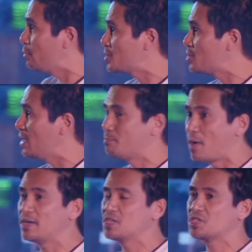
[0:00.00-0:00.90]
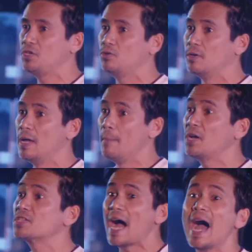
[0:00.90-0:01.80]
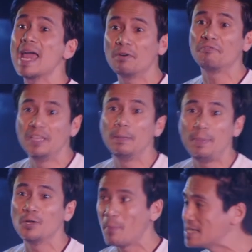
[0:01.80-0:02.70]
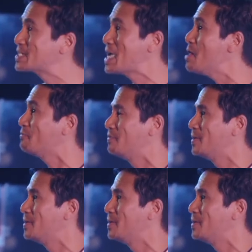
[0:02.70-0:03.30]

to impart this to you, because I am a Filipino myself.